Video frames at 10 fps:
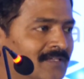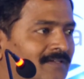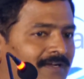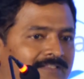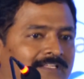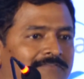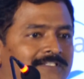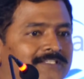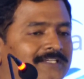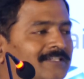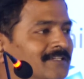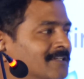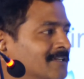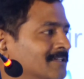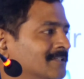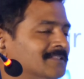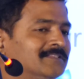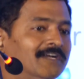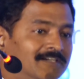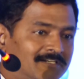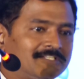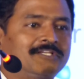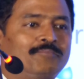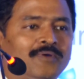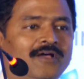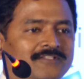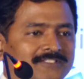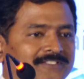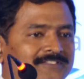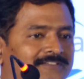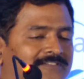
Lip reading: and there was a thunderous applause.